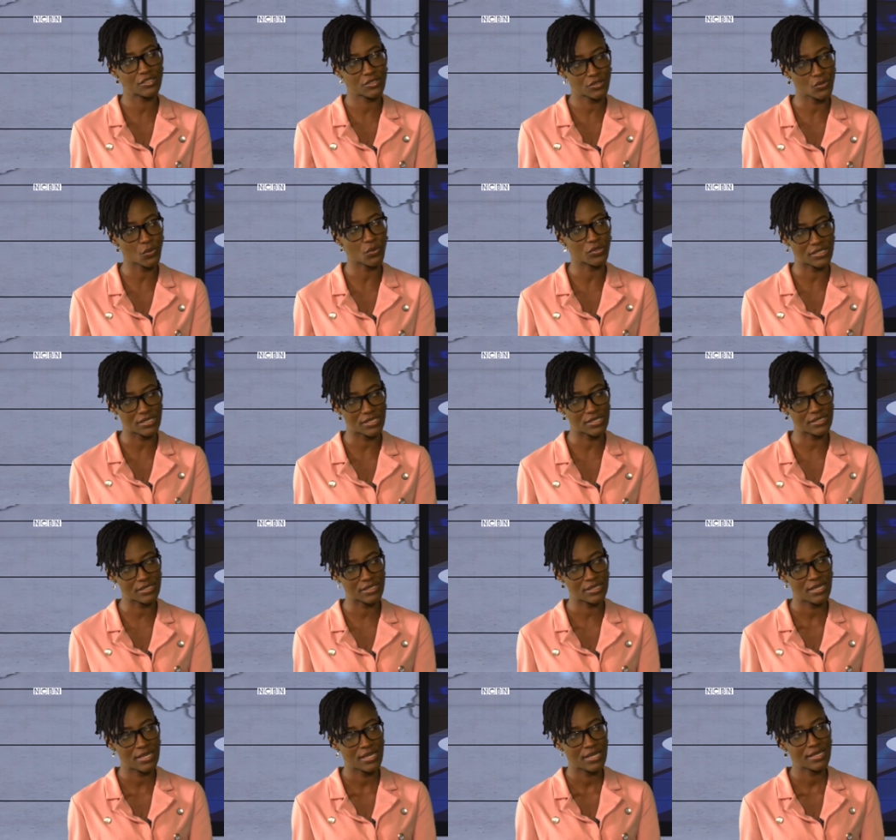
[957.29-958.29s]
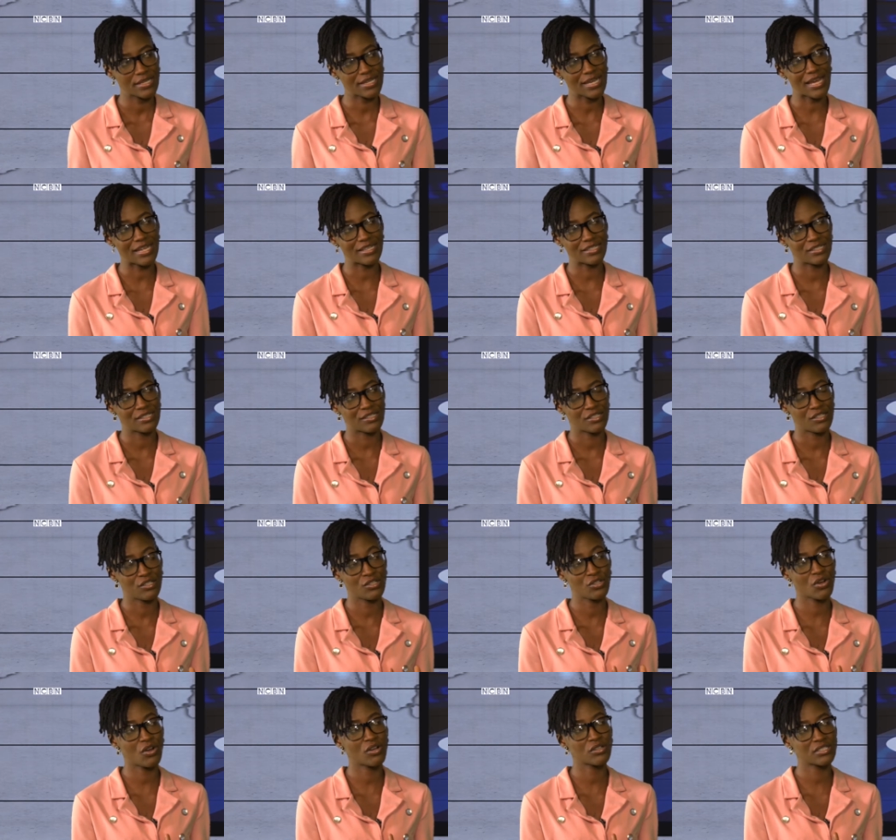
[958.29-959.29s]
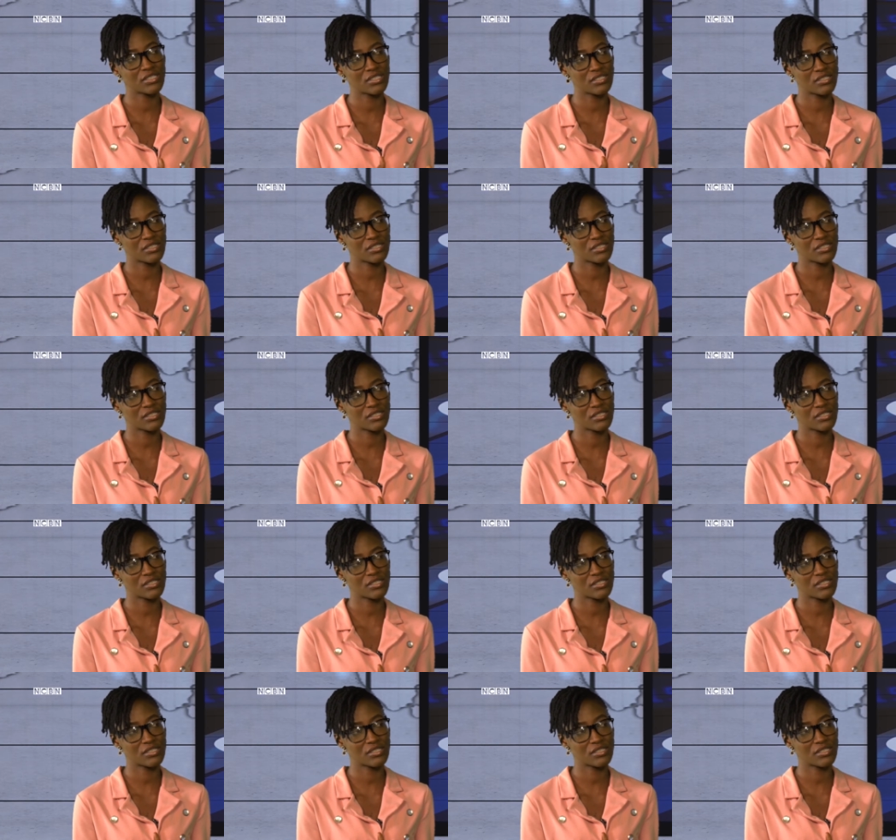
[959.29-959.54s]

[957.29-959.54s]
sources can young